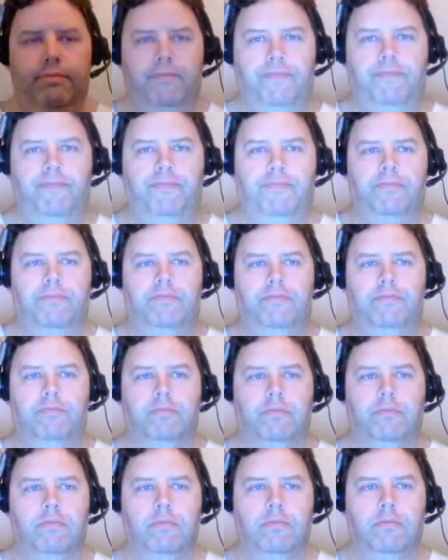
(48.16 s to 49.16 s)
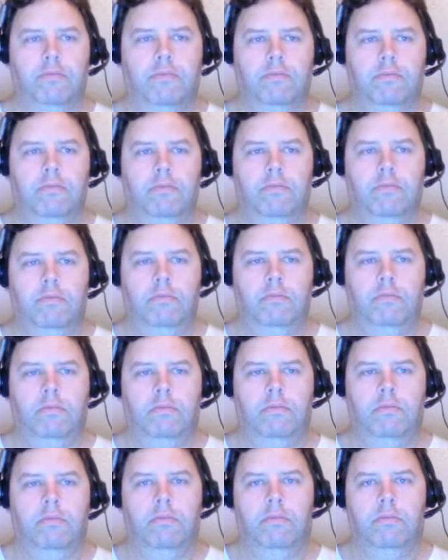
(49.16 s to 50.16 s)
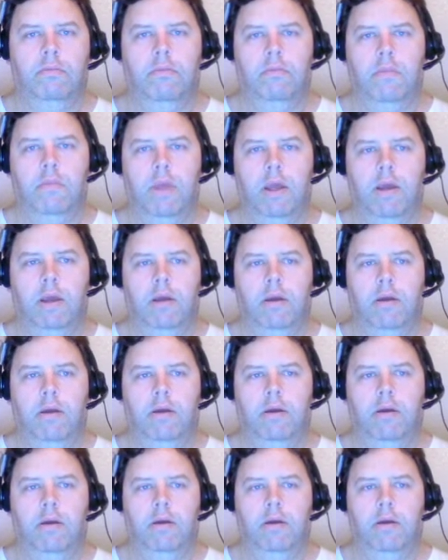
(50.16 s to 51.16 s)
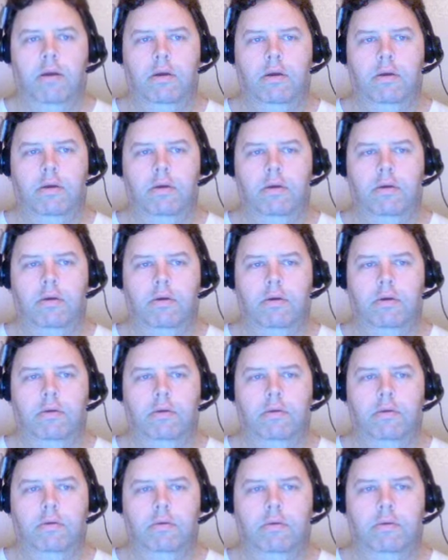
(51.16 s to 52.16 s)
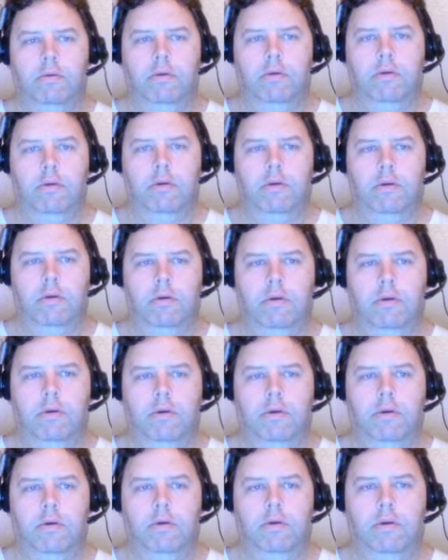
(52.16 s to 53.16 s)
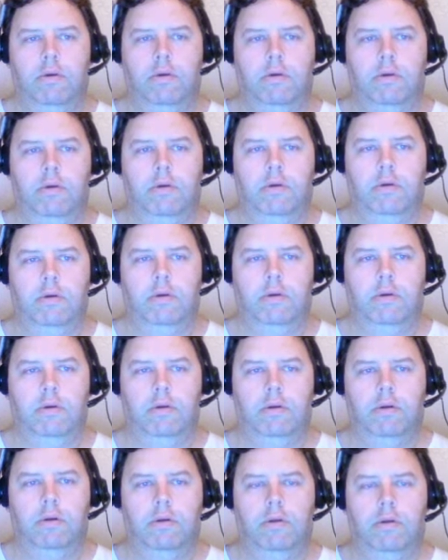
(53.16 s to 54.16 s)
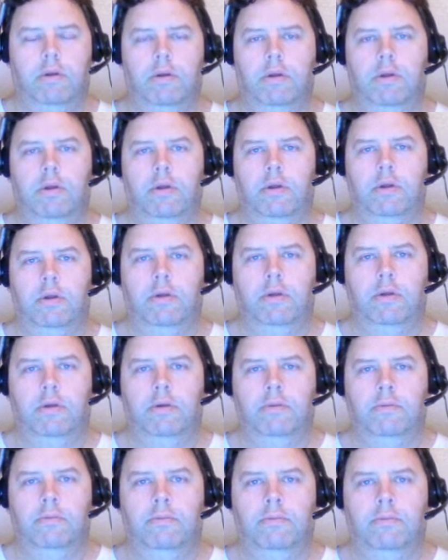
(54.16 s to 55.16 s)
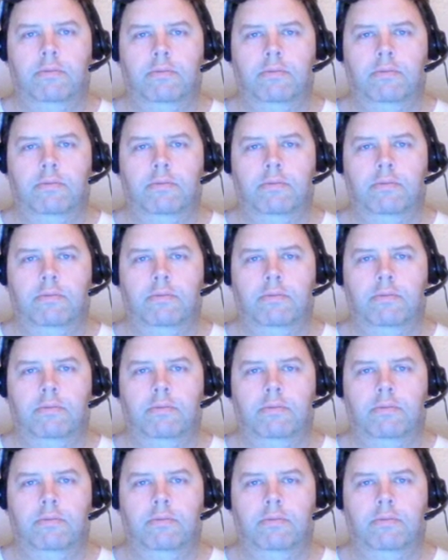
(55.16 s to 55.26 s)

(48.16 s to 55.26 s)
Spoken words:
No one is speaking in this clip.